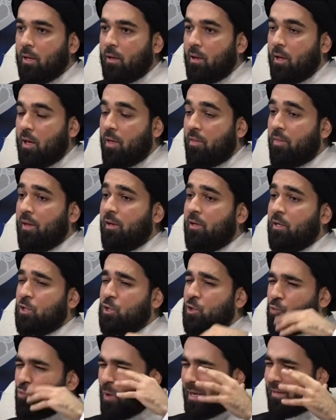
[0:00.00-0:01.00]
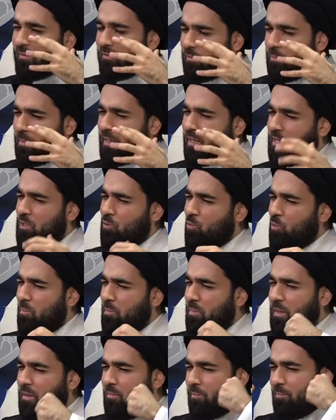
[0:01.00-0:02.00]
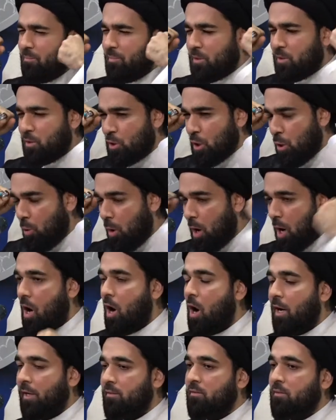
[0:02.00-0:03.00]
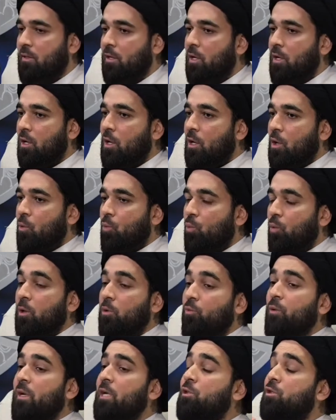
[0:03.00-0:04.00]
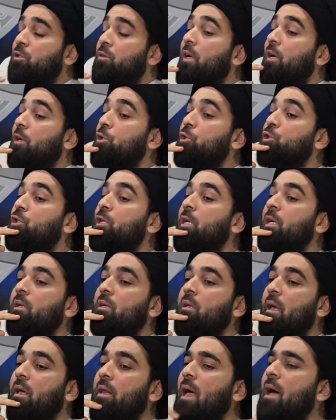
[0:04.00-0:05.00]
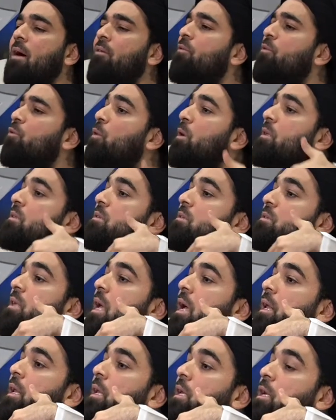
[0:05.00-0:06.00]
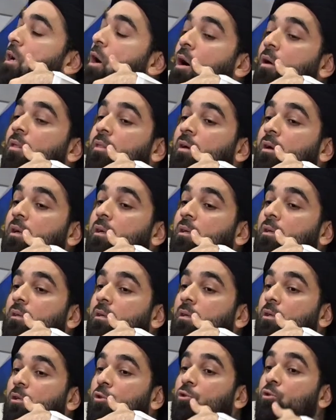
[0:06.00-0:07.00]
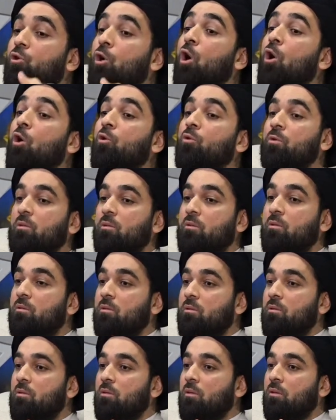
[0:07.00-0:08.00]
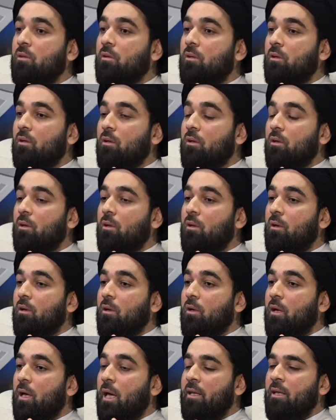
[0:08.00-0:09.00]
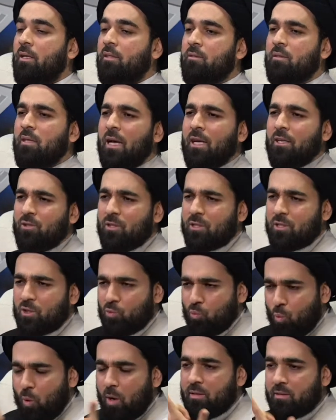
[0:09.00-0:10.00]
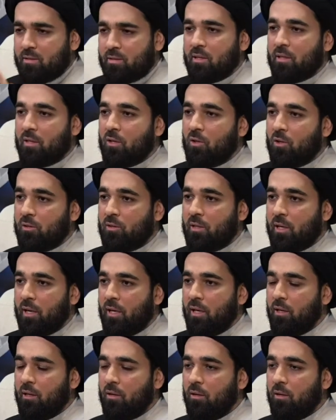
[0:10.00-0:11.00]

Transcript: and their sweat, because it will be so hot, will reach their chin and everyone's standing on their toes. And it's not just one single day.